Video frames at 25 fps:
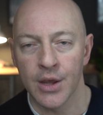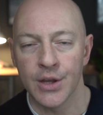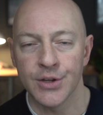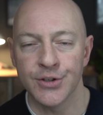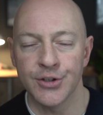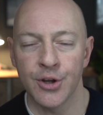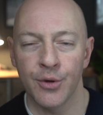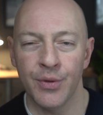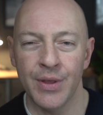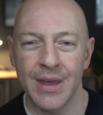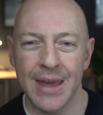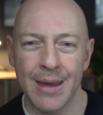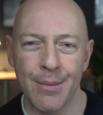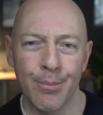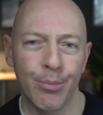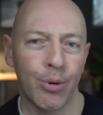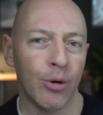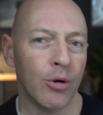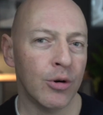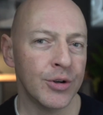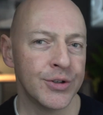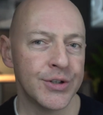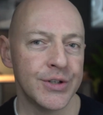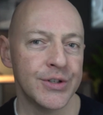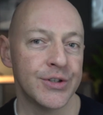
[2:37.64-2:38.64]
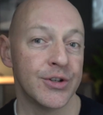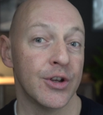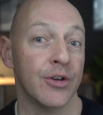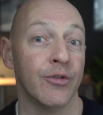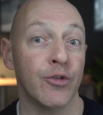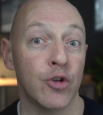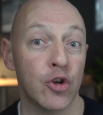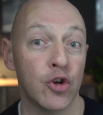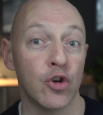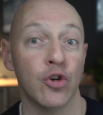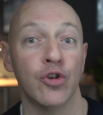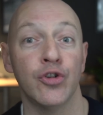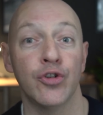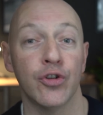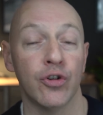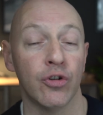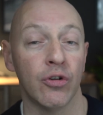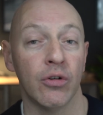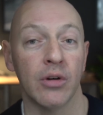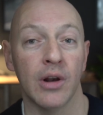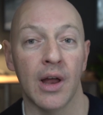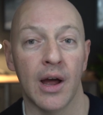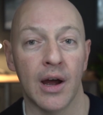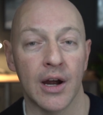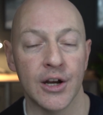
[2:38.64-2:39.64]
So the importance of good
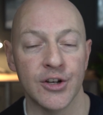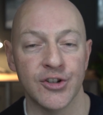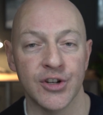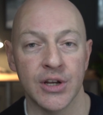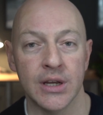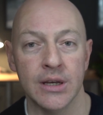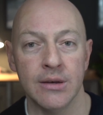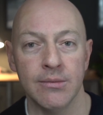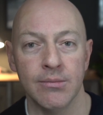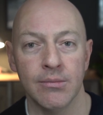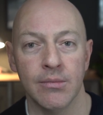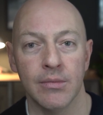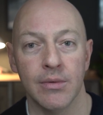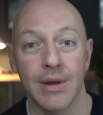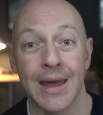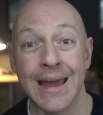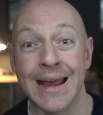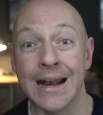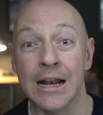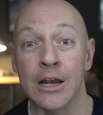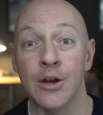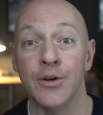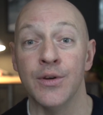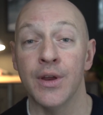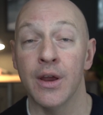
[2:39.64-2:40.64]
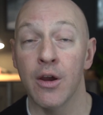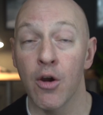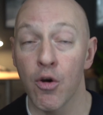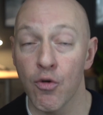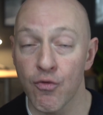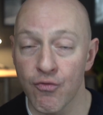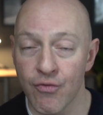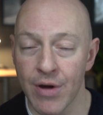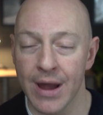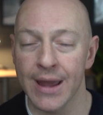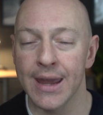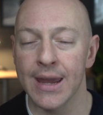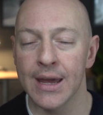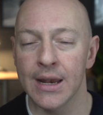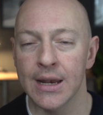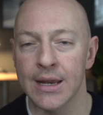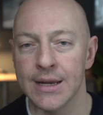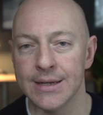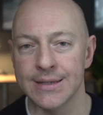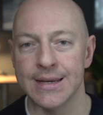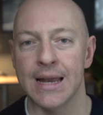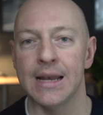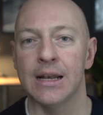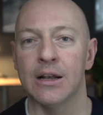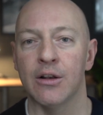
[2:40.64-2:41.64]
oral hygiene, including
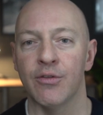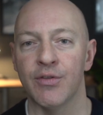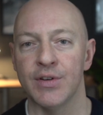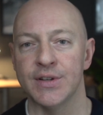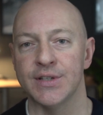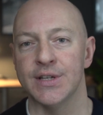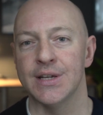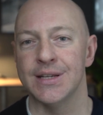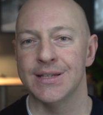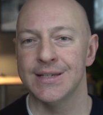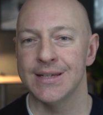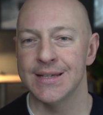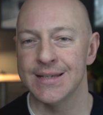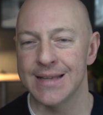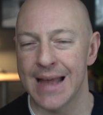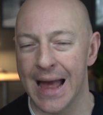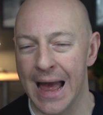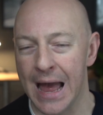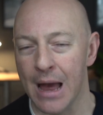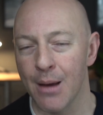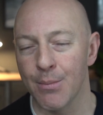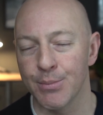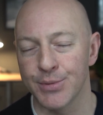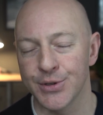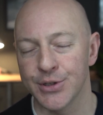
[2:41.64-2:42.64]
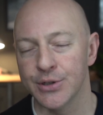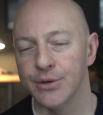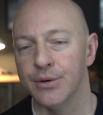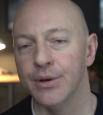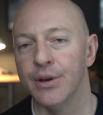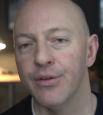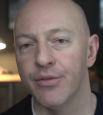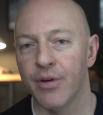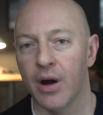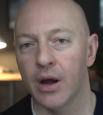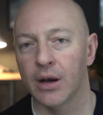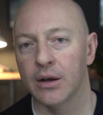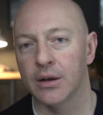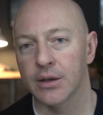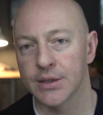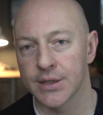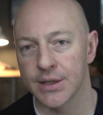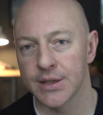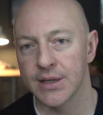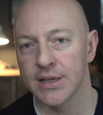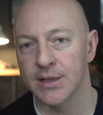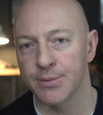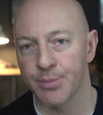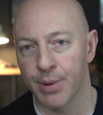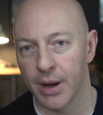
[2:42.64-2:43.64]
regular dental visits, is absolutely vital to
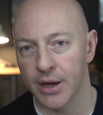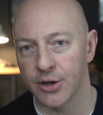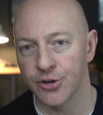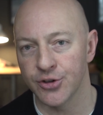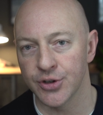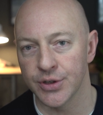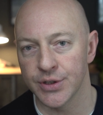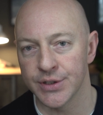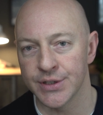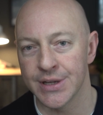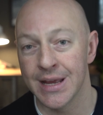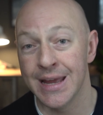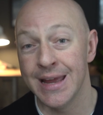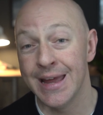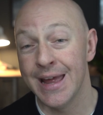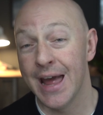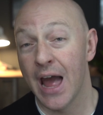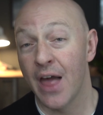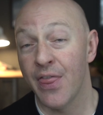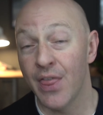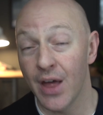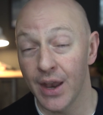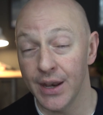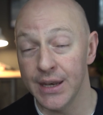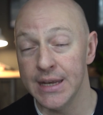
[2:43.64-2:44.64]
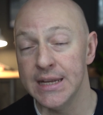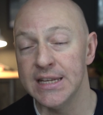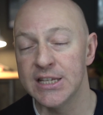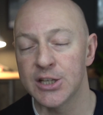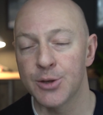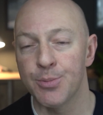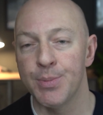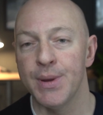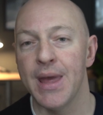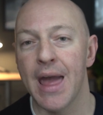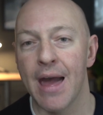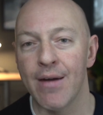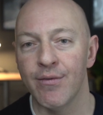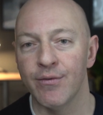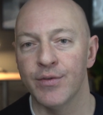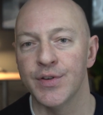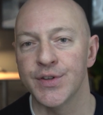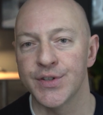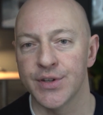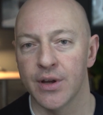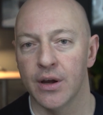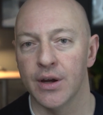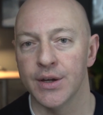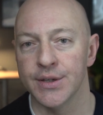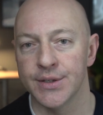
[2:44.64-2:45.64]
these patients. And that needs to be
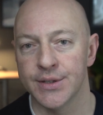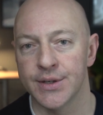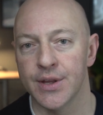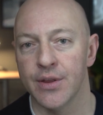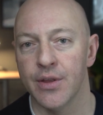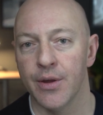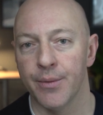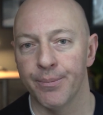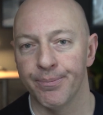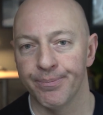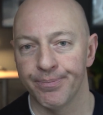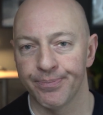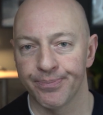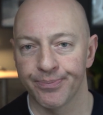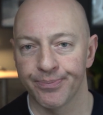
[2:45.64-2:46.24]
emphasised to them.